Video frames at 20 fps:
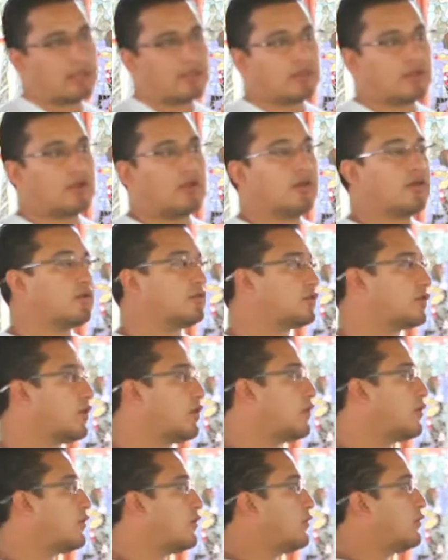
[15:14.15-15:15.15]
You know,
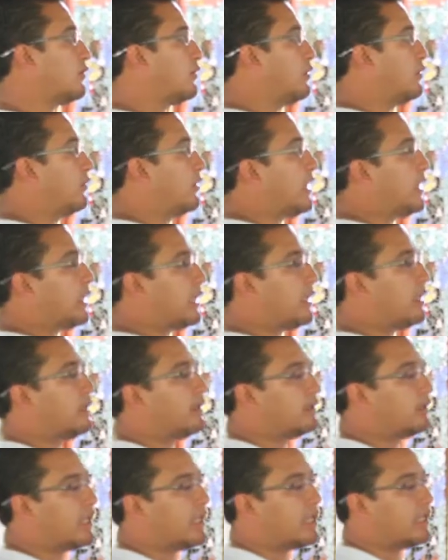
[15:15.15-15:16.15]
so
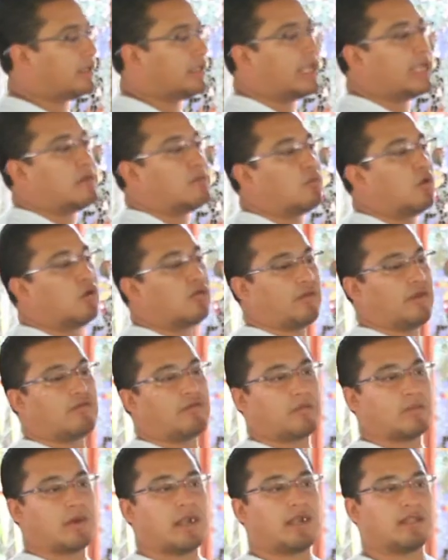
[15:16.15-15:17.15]
they involve
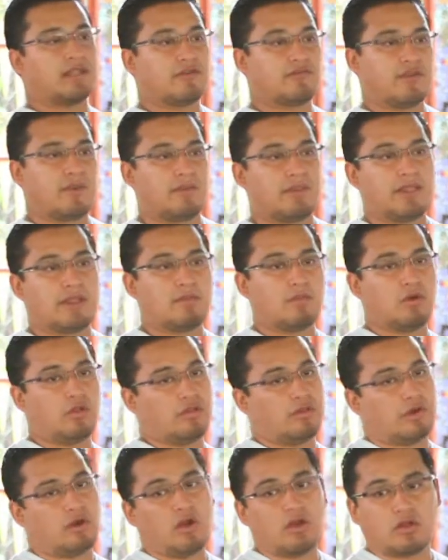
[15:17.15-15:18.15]
everybody in the family. They
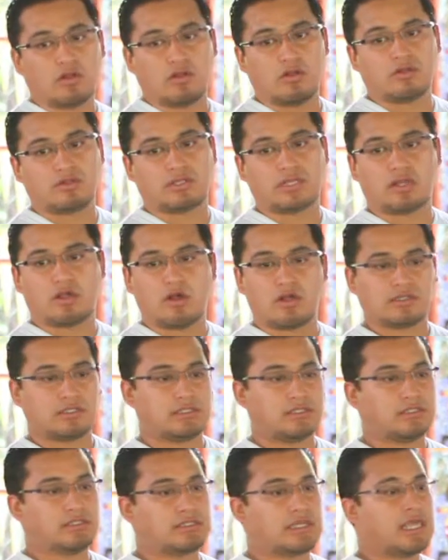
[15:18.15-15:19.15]
involve their uncles and
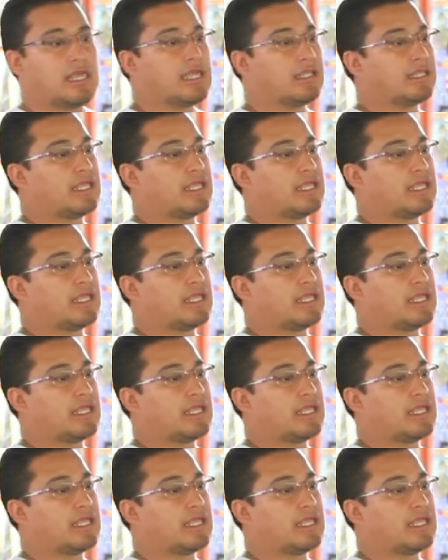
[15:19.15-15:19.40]
cousins.